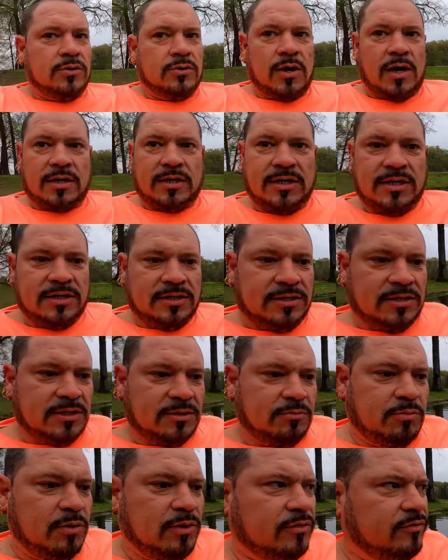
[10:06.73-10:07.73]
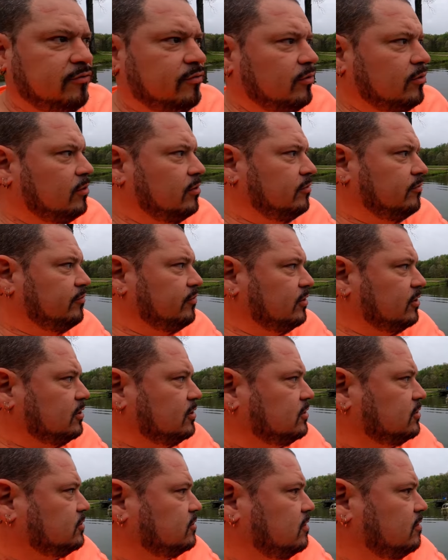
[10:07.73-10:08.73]
so I can get these beautiful
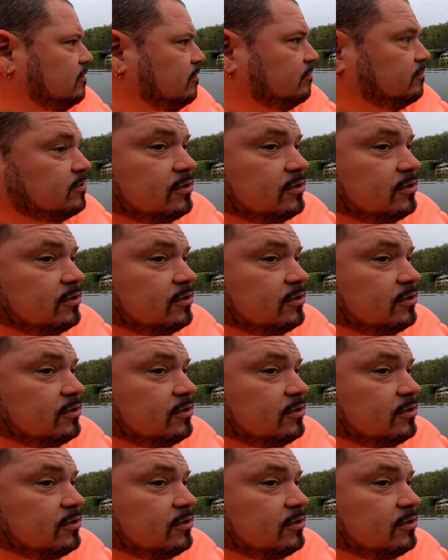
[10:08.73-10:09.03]
footage.